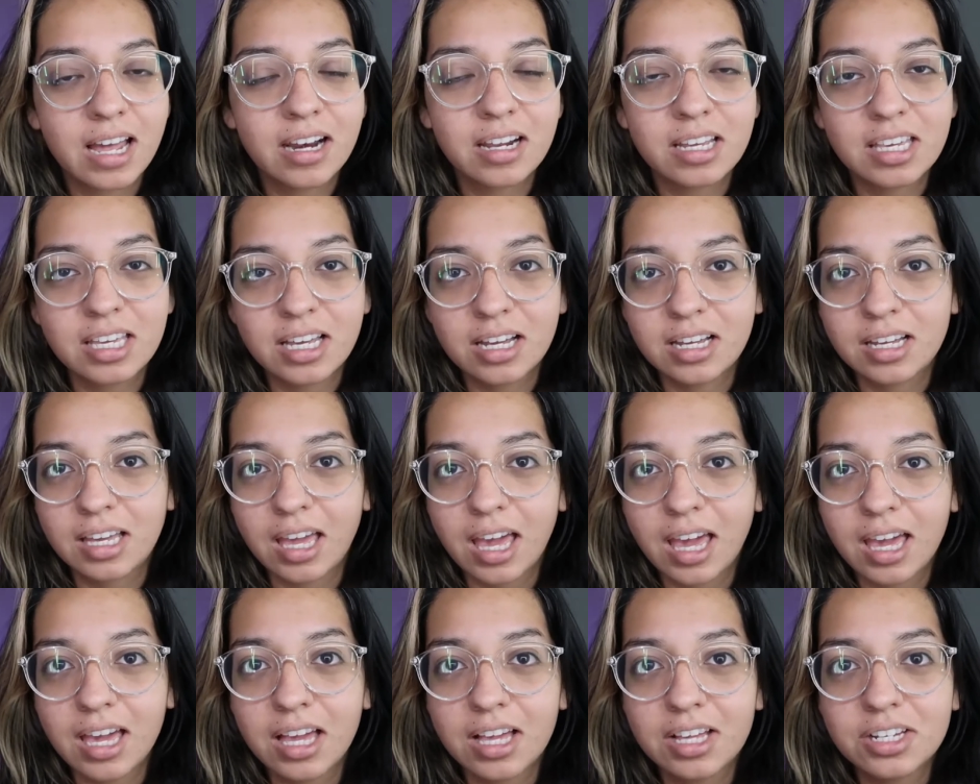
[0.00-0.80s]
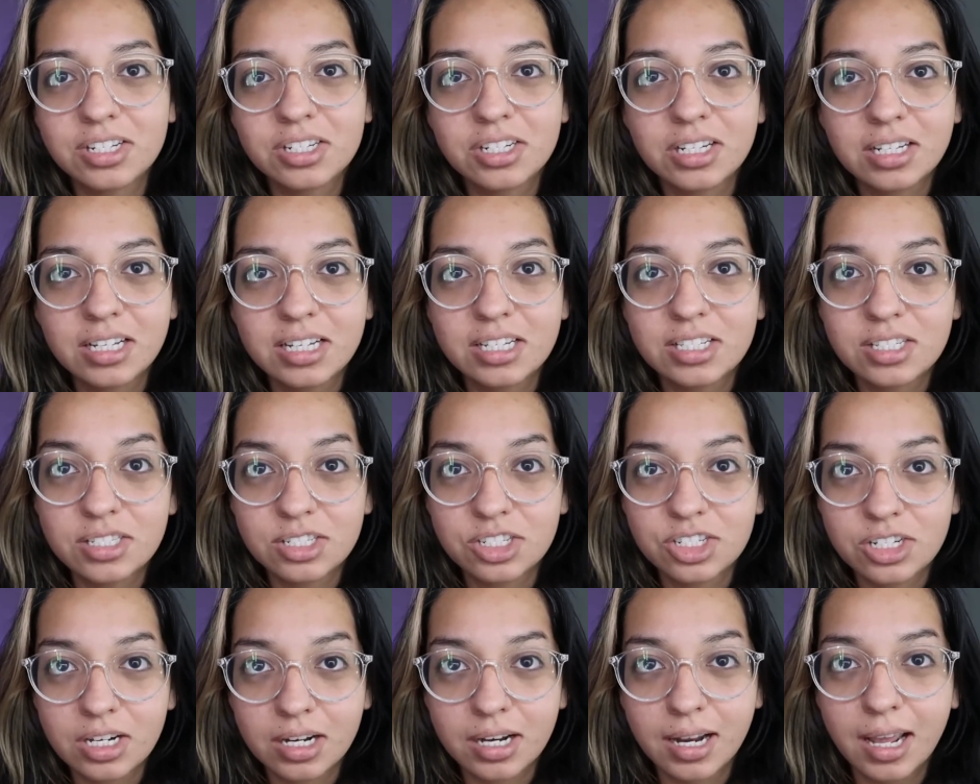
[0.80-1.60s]
at a young age. It's
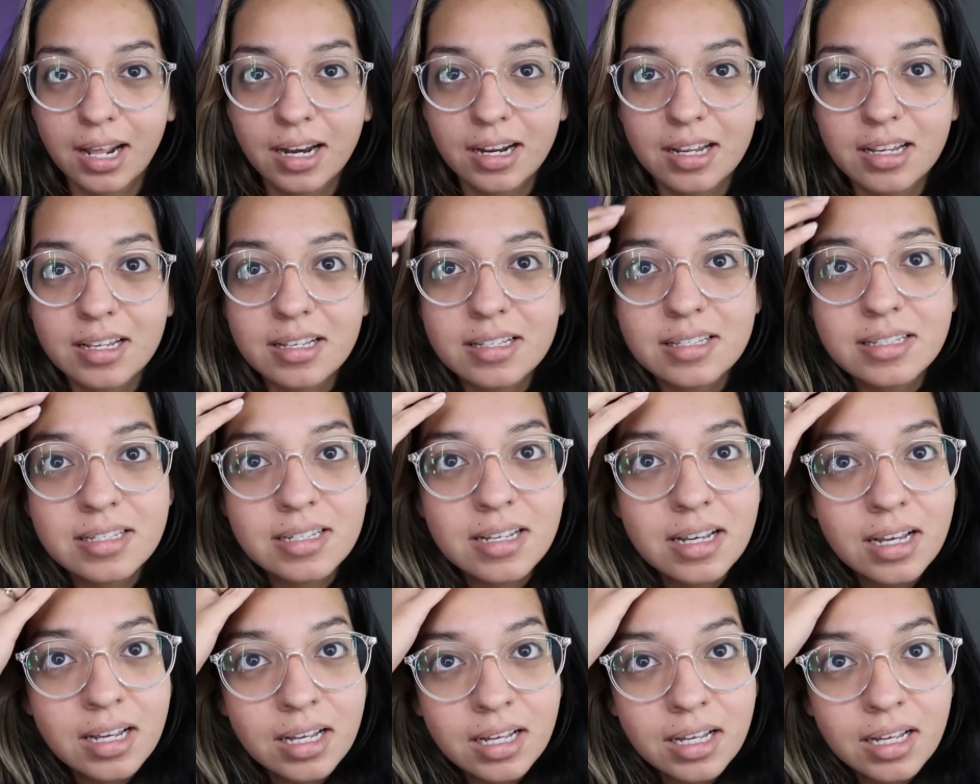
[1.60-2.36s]
genetics.